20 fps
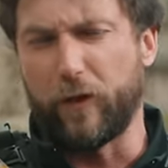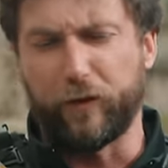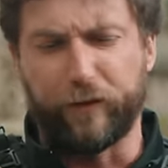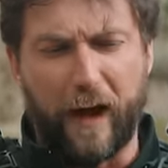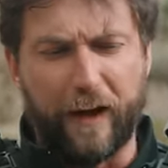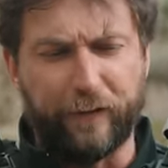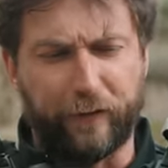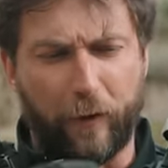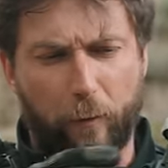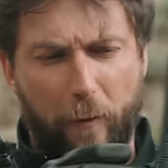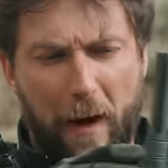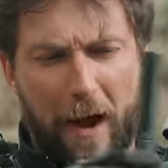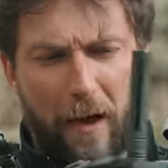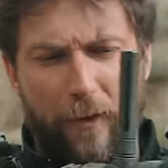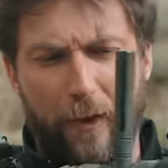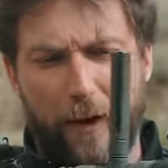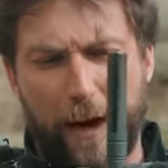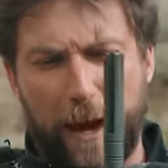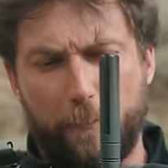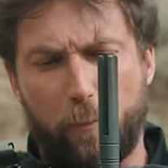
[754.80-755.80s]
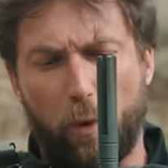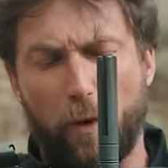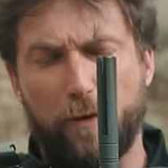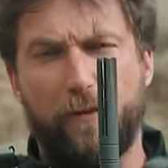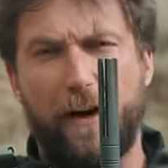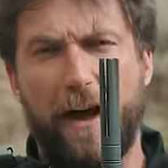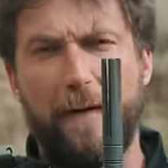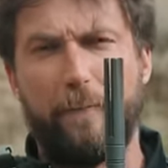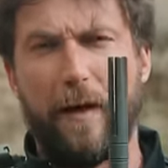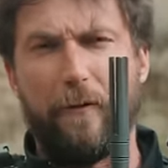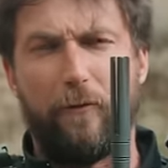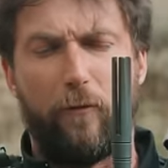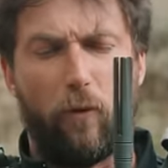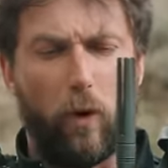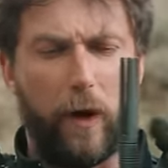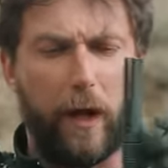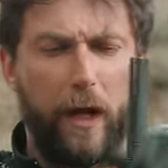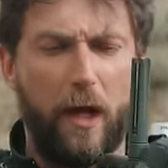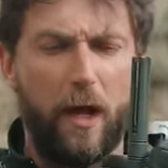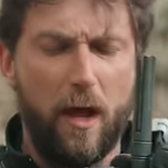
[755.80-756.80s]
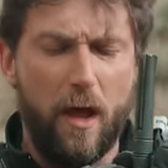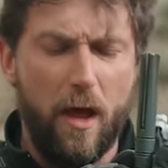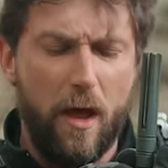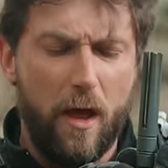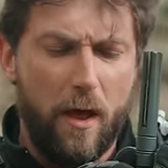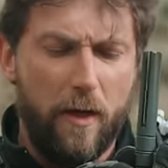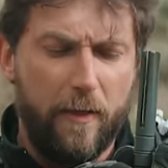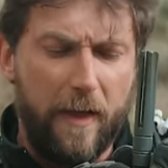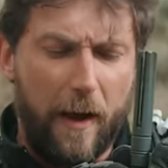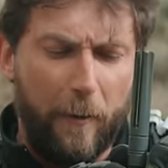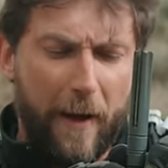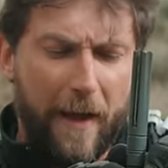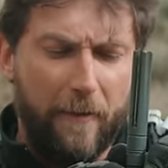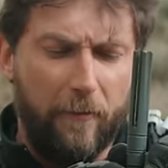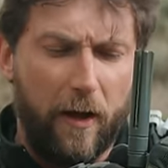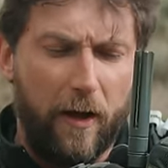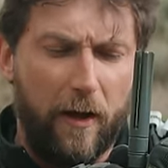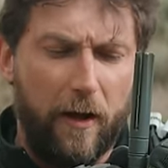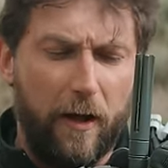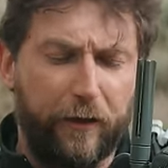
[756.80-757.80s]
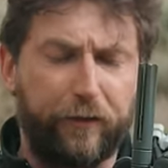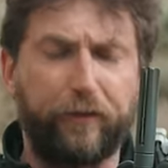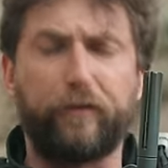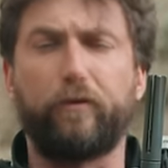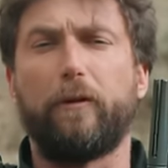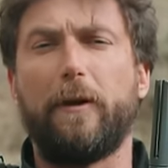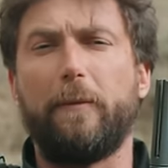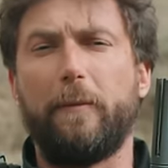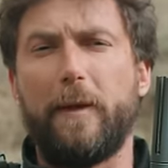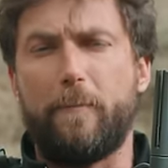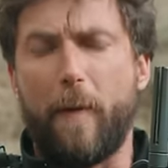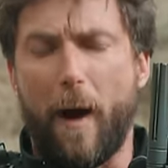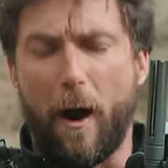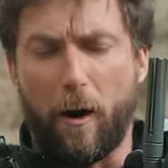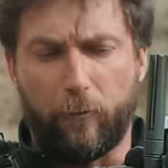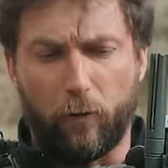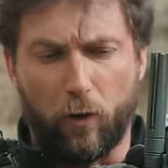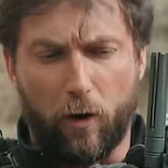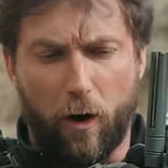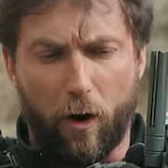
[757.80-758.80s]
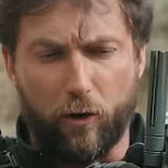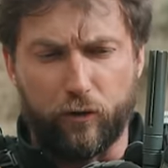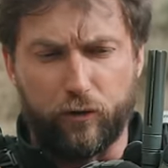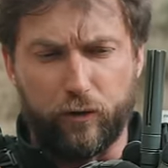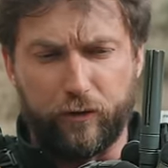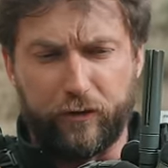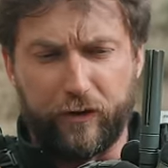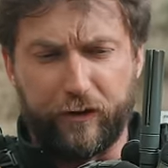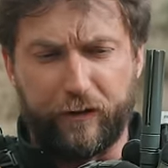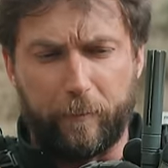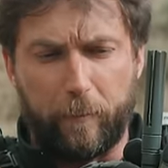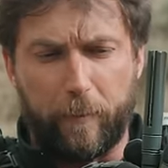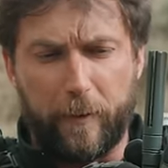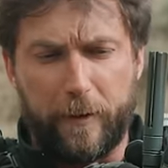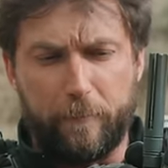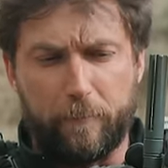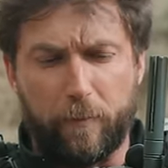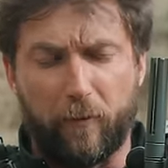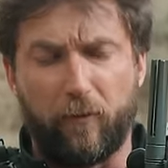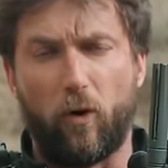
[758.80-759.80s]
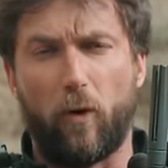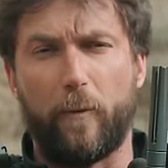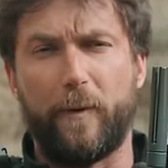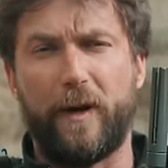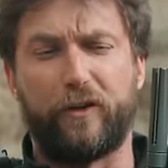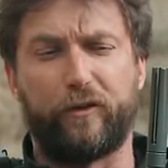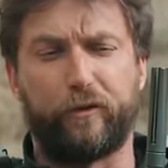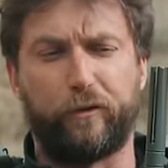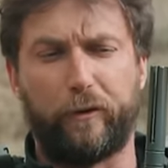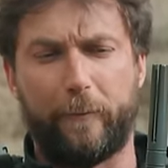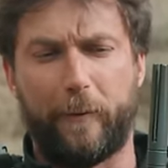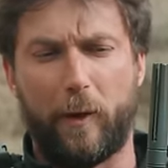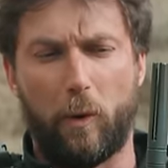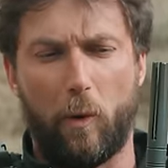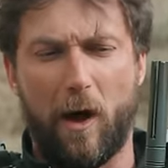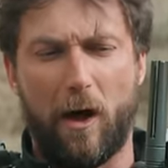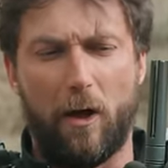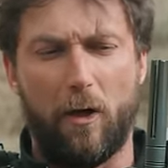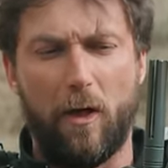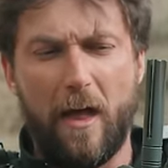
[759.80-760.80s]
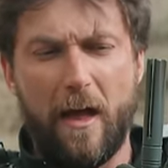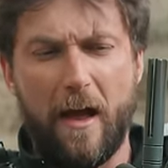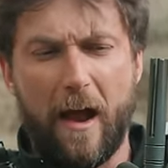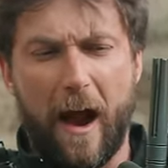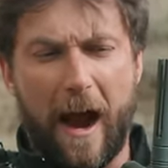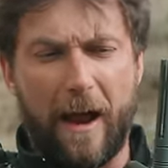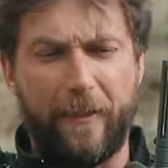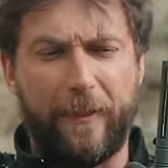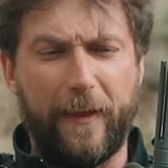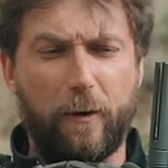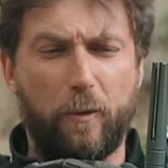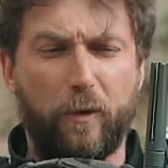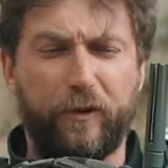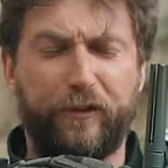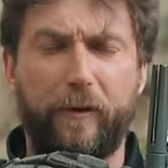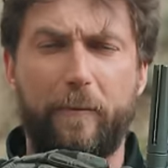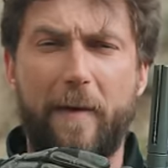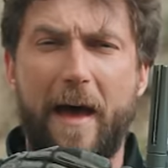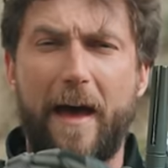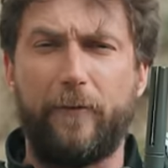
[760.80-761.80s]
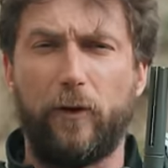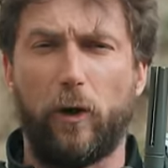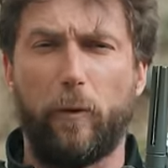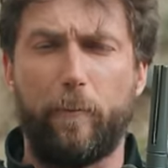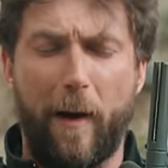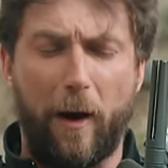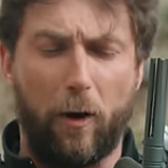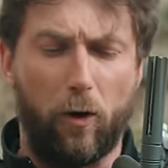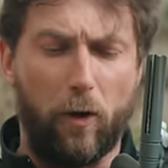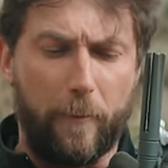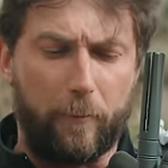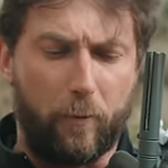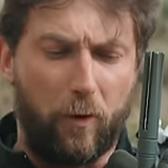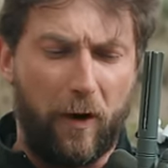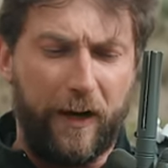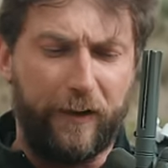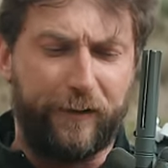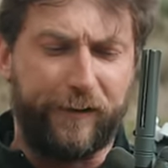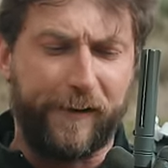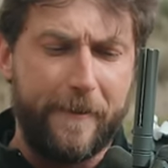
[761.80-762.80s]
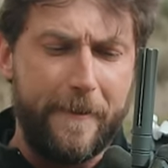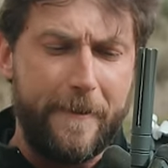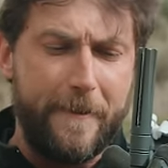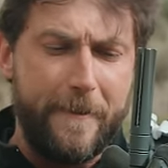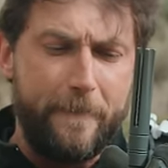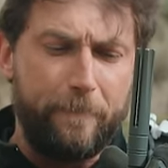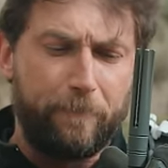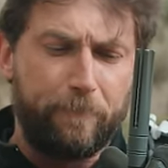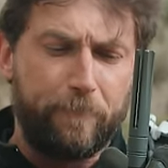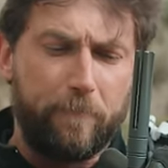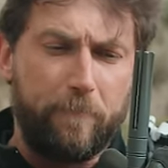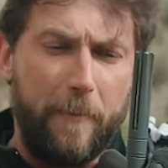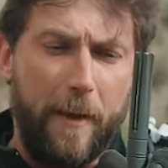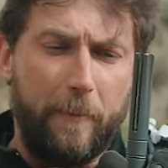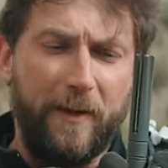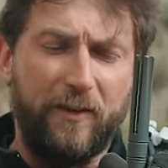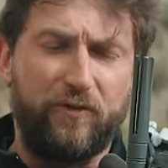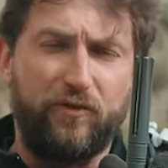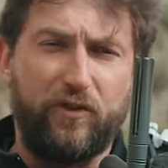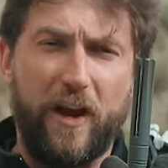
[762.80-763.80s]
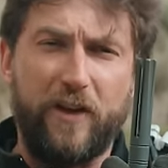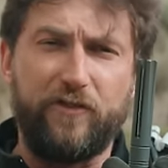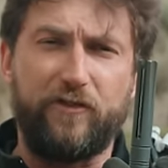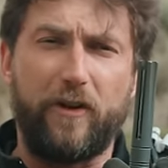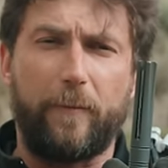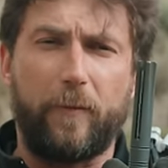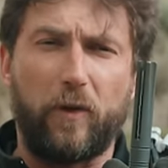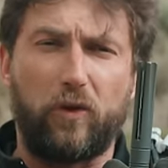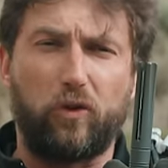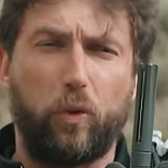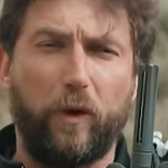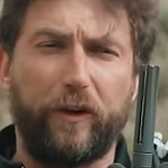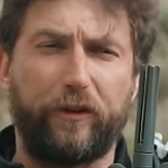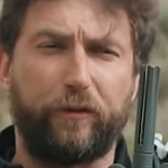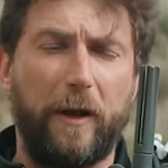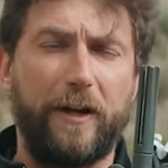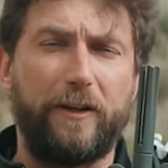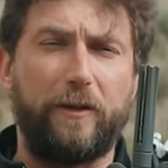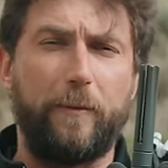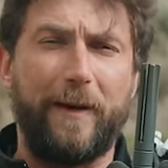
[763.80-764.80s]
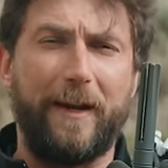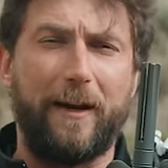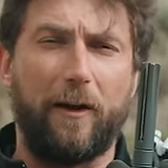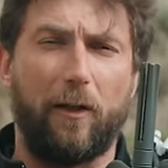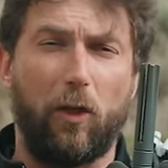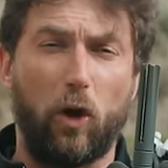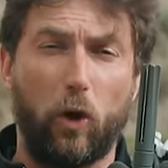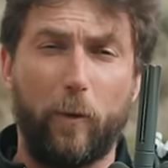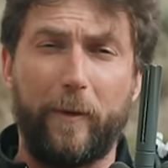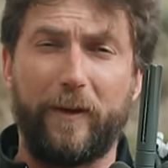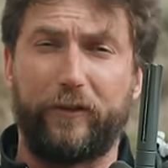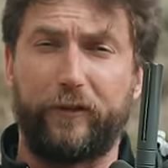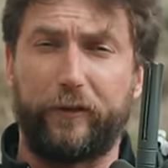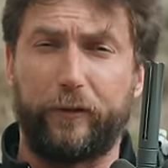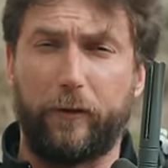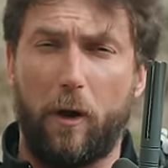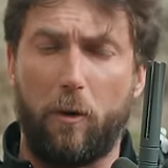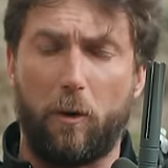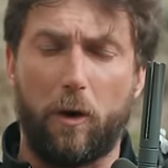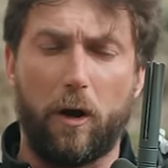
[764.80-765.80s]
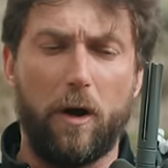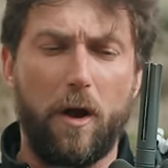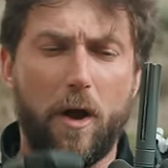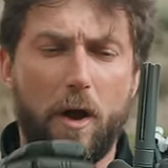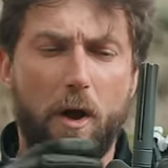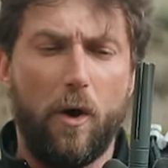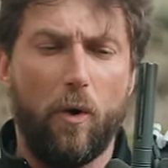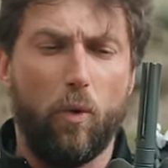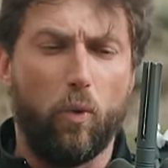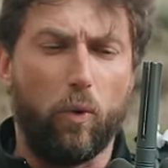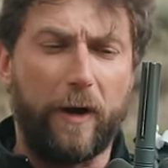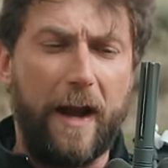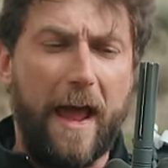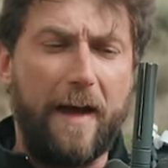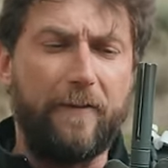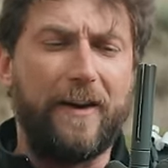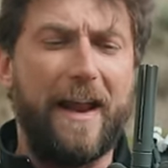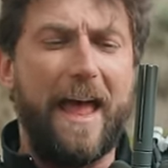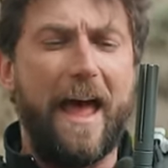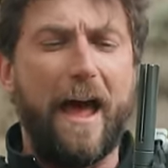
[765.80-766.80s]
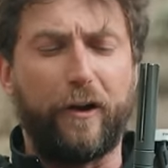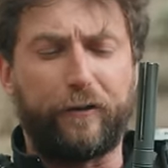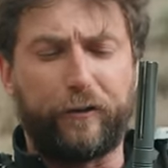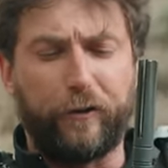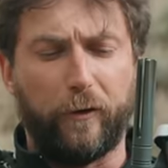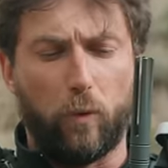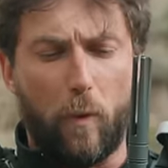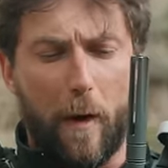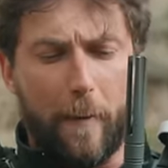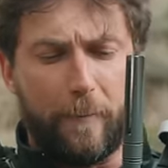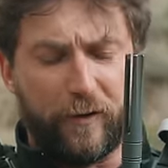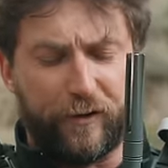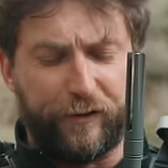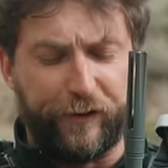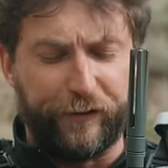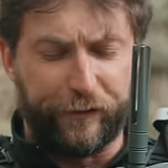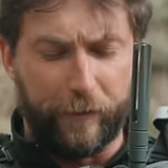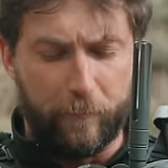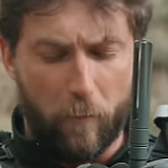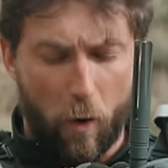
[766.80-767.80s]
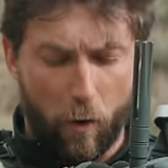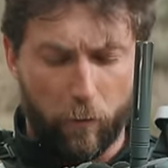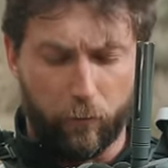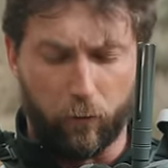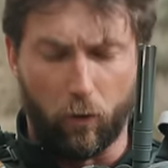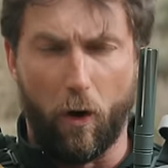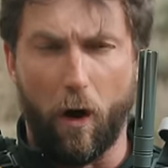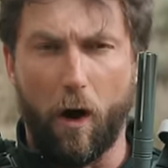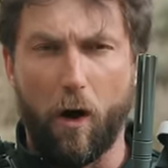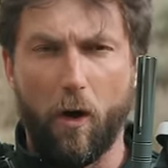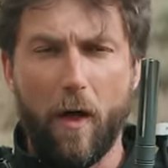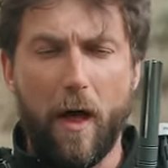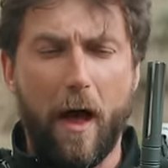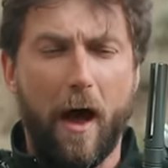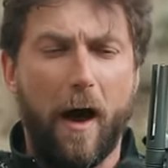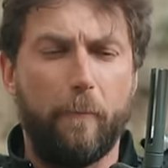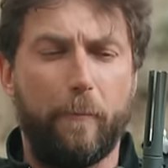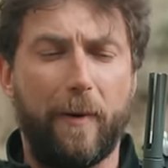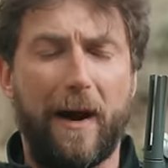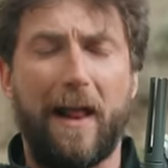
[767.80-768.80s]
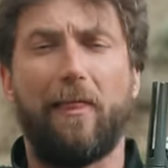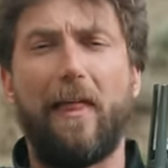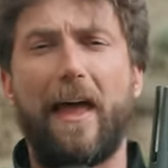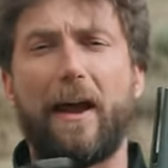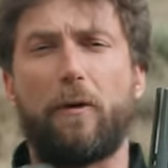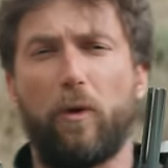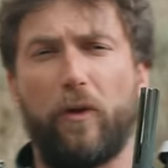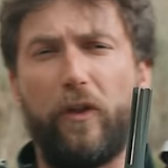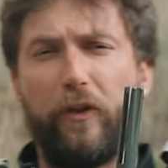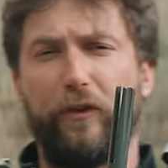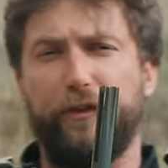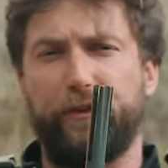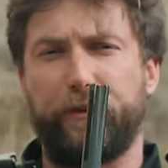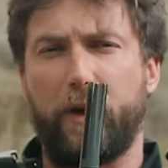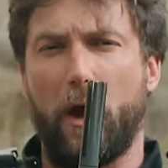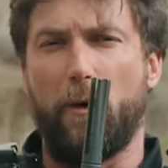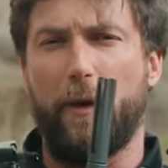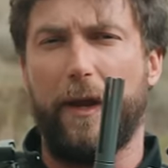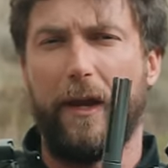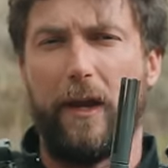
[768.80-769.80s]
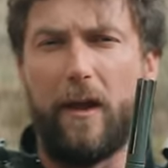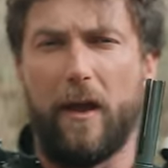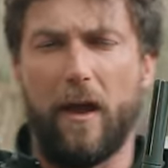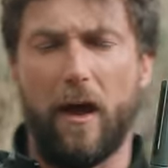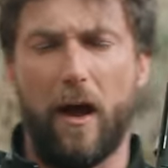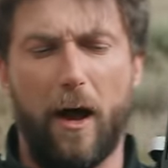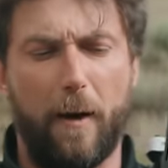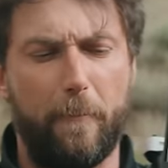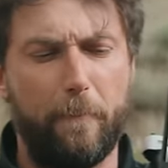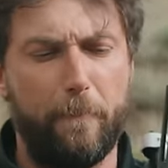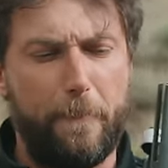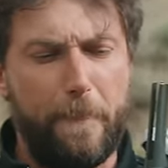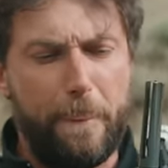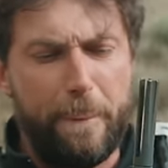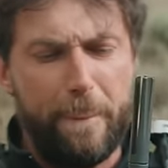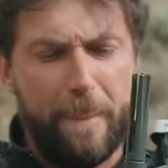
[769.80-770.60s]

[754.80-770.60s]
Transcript: the size of the round, the nine point five by forty, that we have an extremely powerful cartridge. It's been performing extremely well. I think with some heavier barrel upgrades, maybe changing up the twist rate to being a little bit slower, we're gonna have an excellent weapon system overall, but I like where this is going. Um,